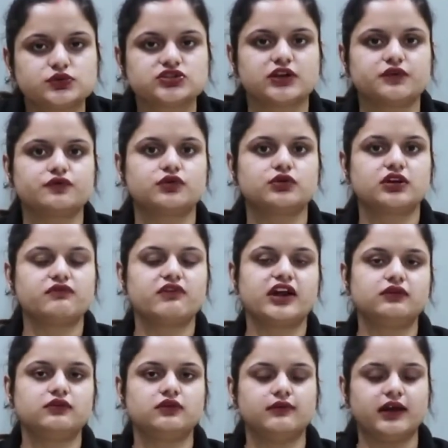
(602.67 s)
which are
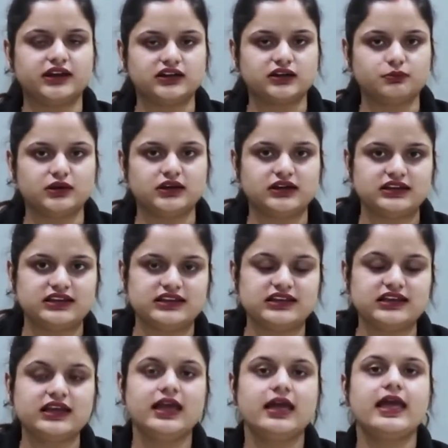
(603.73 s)
fortified with vitamin
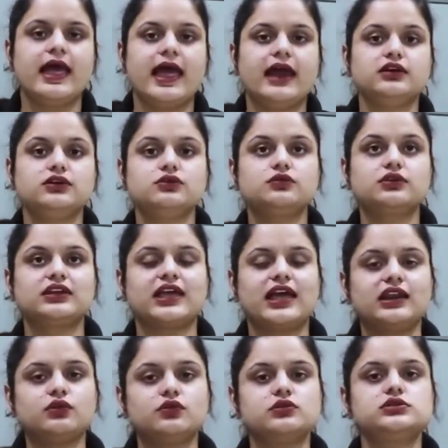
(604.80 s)
D, and you
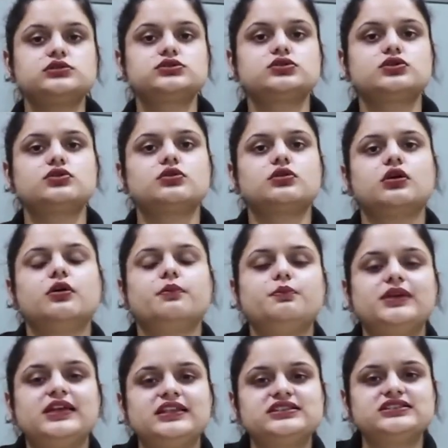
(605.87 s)
can also
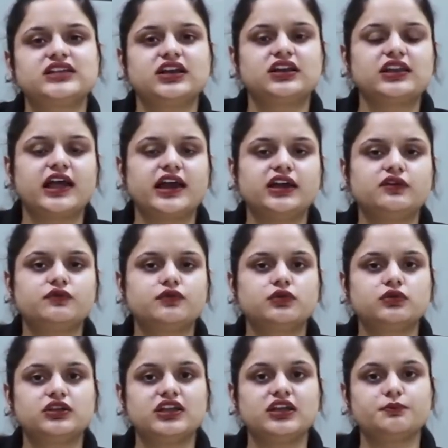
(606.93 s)
be in sunlight
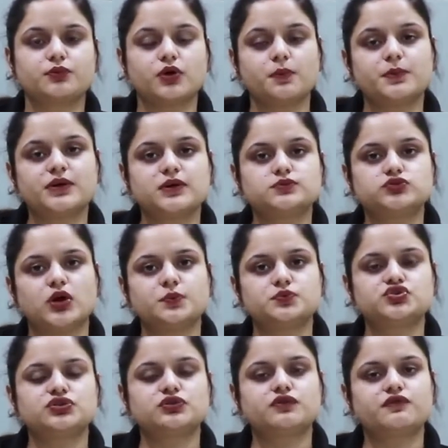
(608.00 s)
for the proper
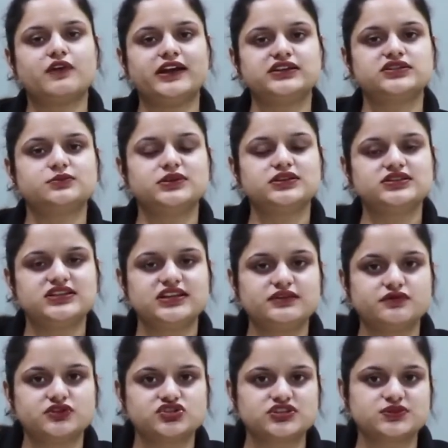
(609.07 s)
absorption of vitamin
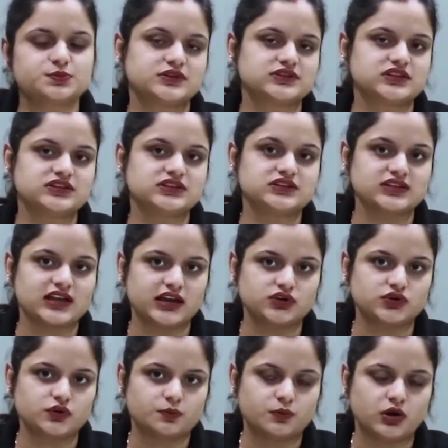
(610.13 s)
D which is present
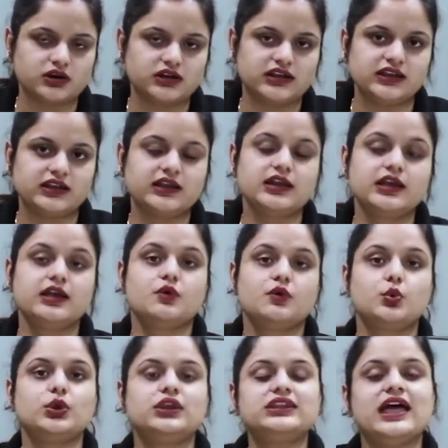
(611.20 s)
inside your body.
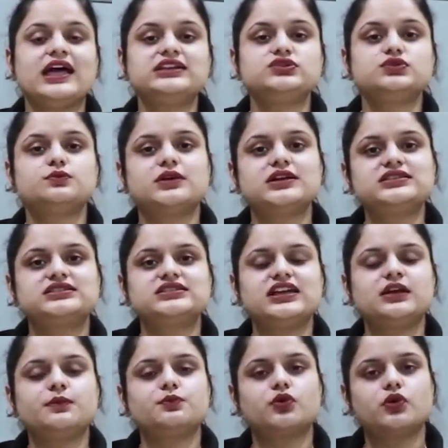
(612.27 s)
With that, you must
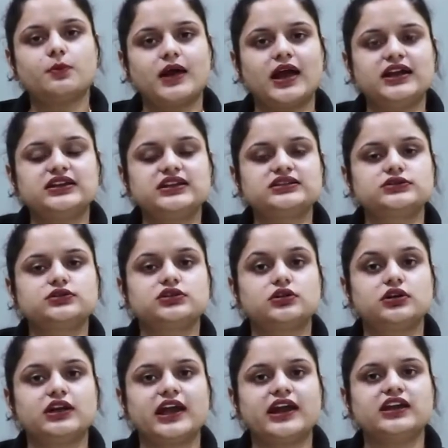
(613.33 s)
take probiotics in
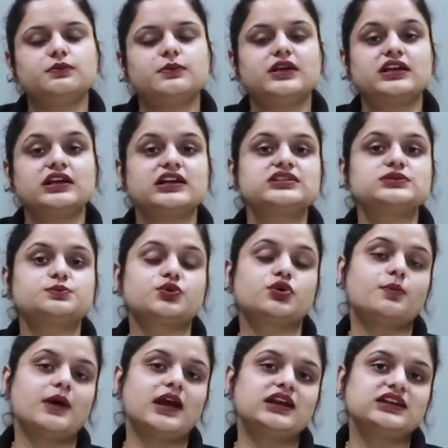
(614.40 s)
your diet, because
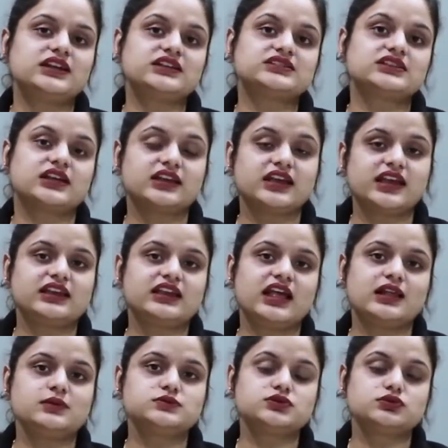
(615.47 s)
probiotics again
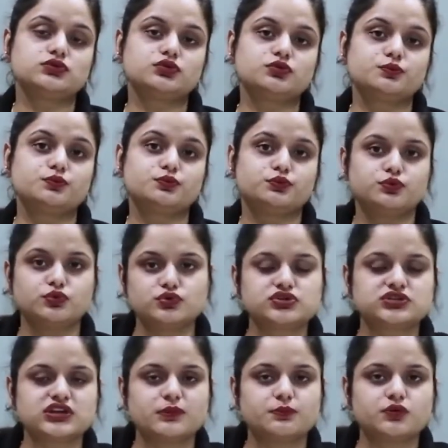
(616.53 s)
helps you to
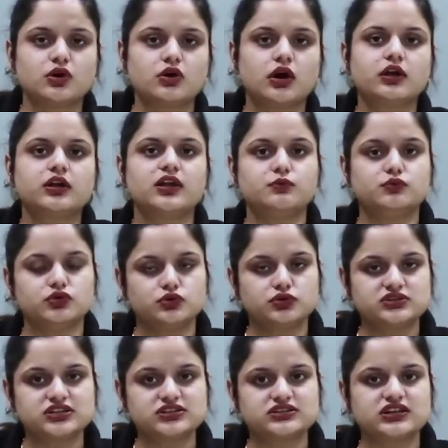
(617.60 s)
boost up your
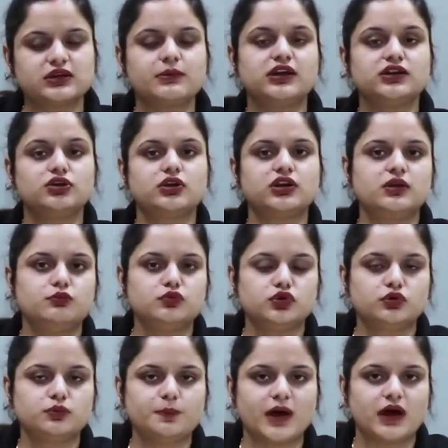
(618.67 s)
immune system and your
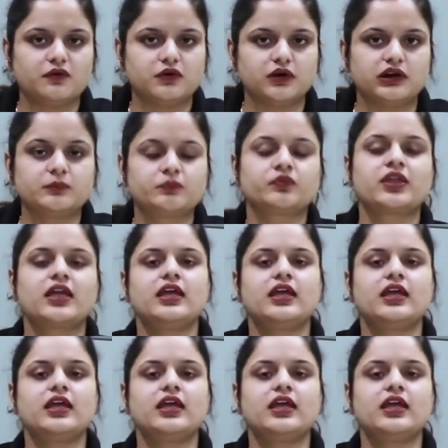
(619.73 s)
immune power.